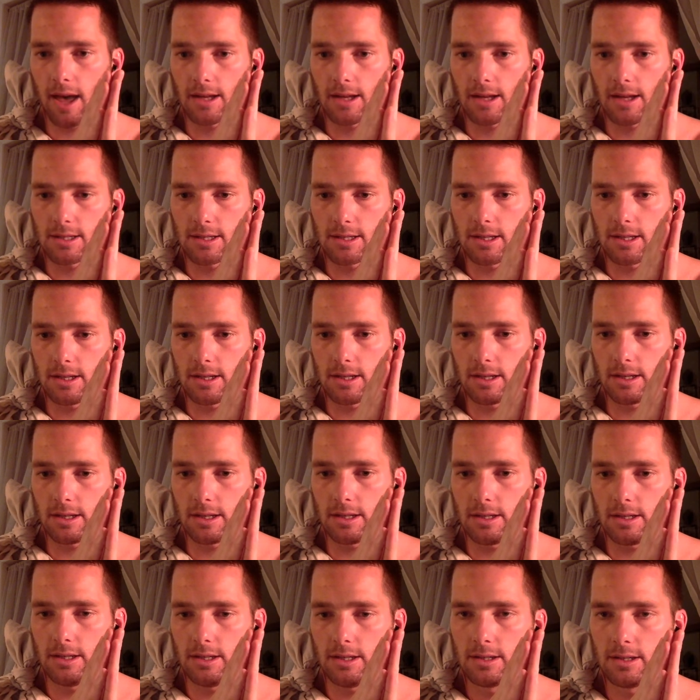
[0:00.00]
is
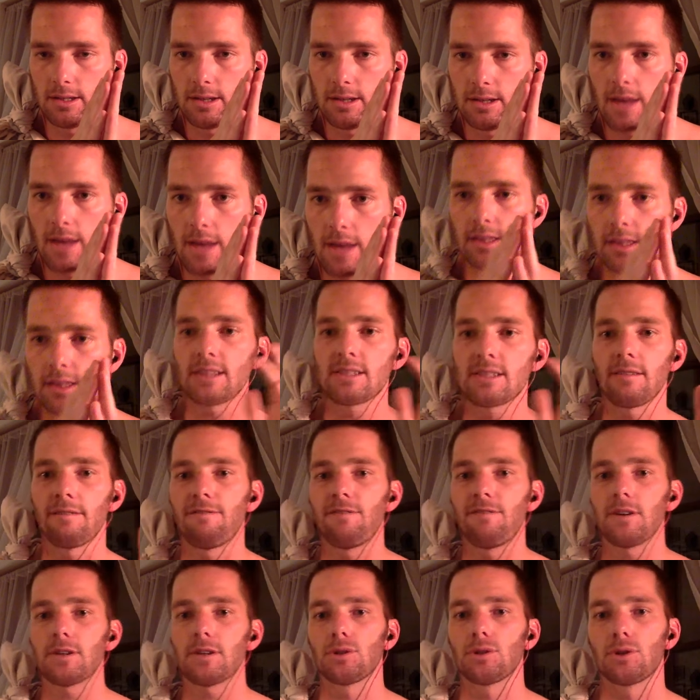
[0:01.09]
the last
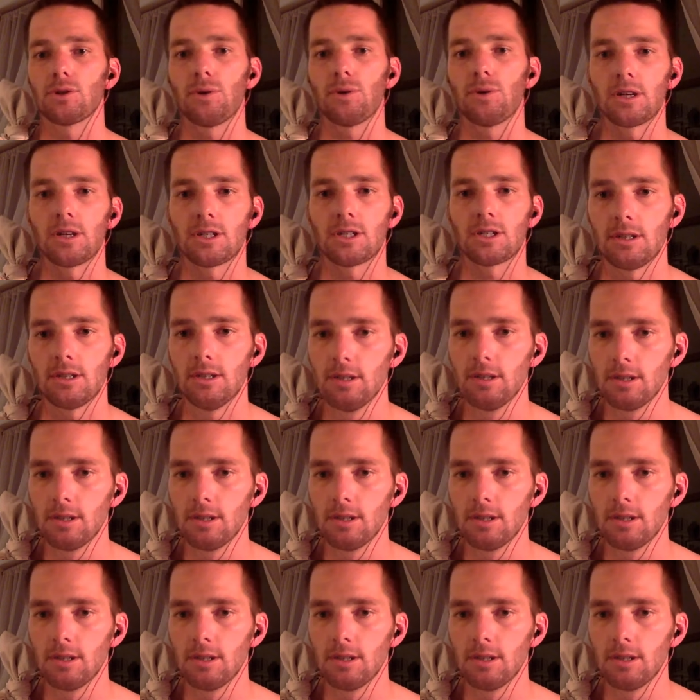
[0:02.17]
official question.